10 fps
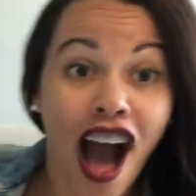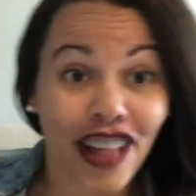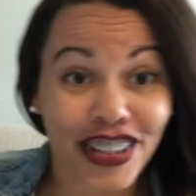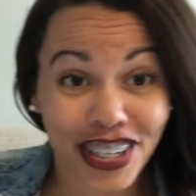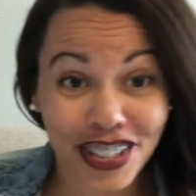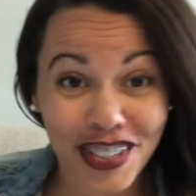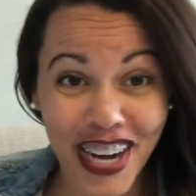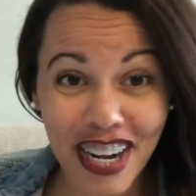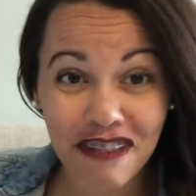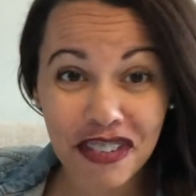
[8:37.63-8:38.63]
A little
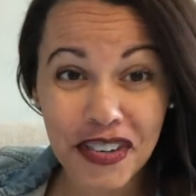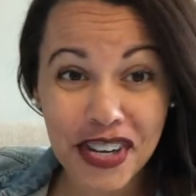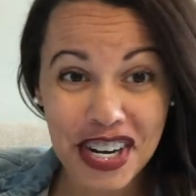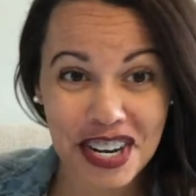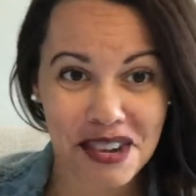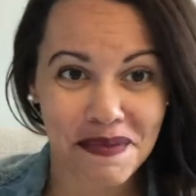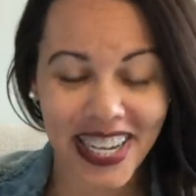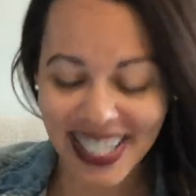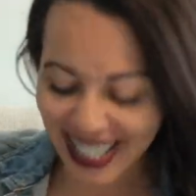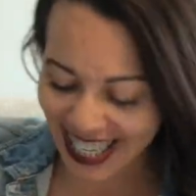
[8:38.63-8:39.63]
trick for
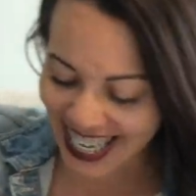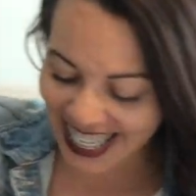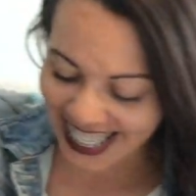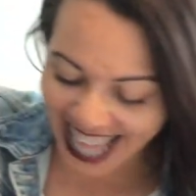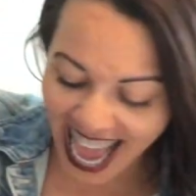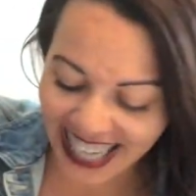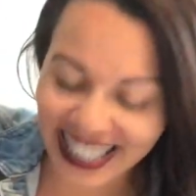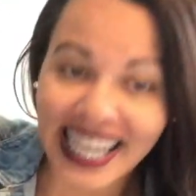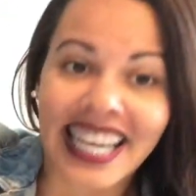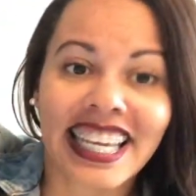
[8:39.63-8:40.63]
newbies is that
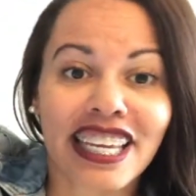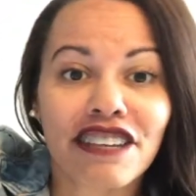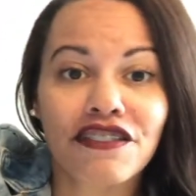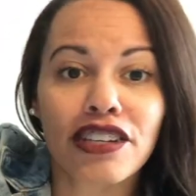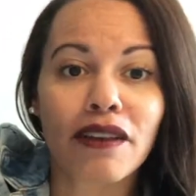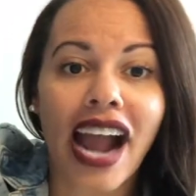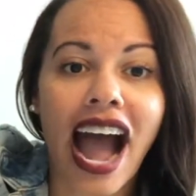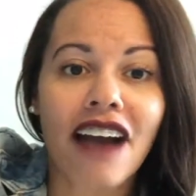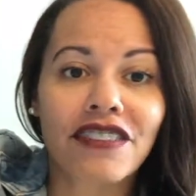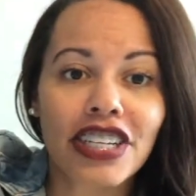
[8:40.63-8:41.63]
if you are
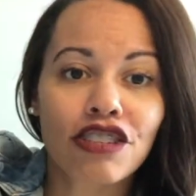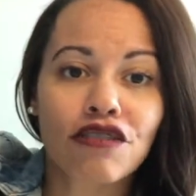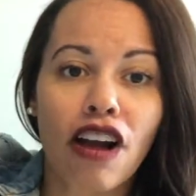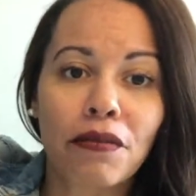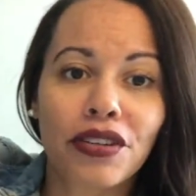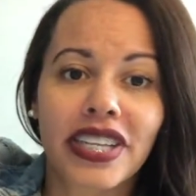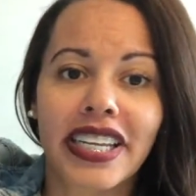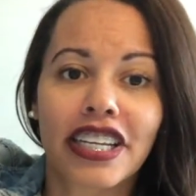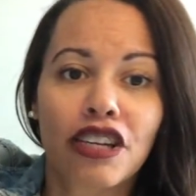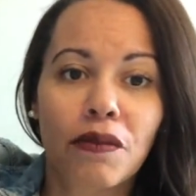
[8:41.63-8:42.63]
having trouble
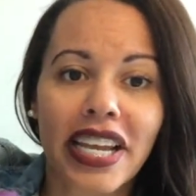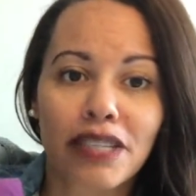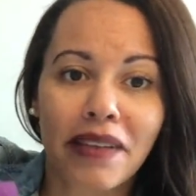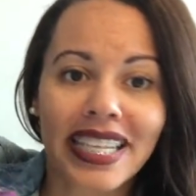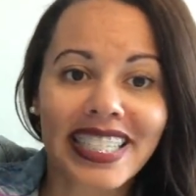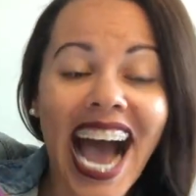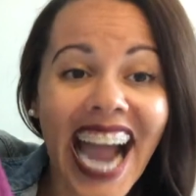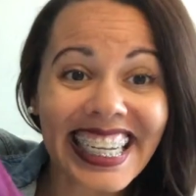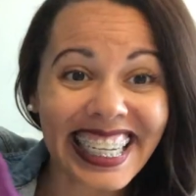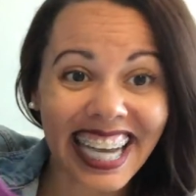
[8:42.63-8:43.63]
getting your waistband
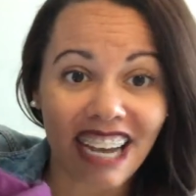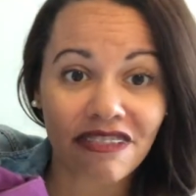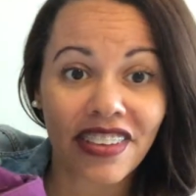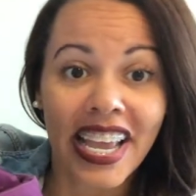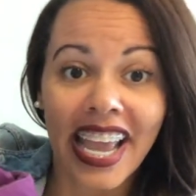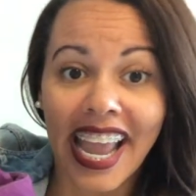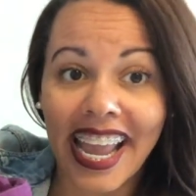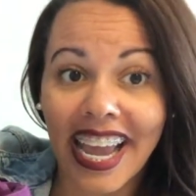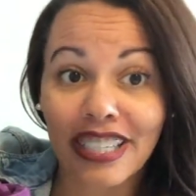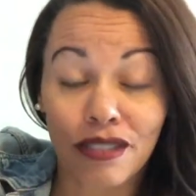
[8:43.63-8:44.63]
tight enough
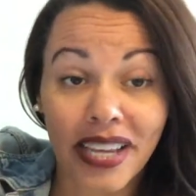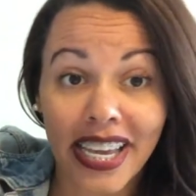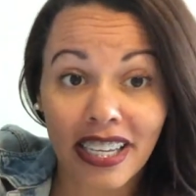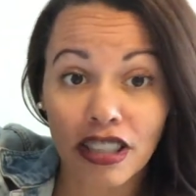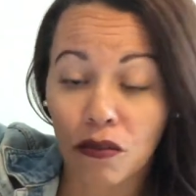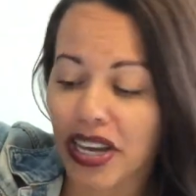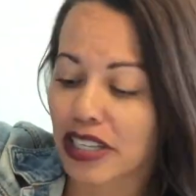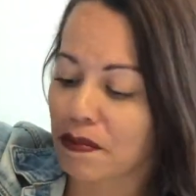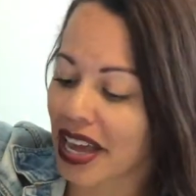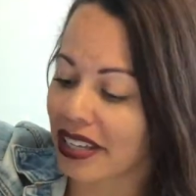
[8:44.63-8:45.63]
and you can't get the
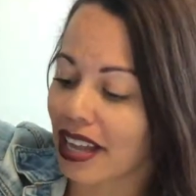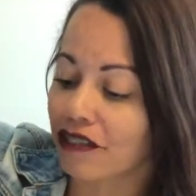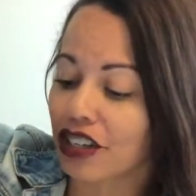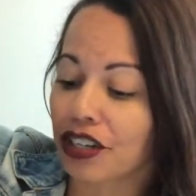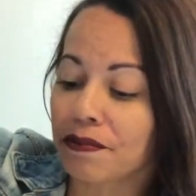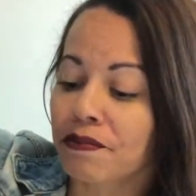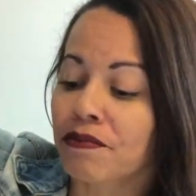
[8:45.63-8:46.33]
waistband level,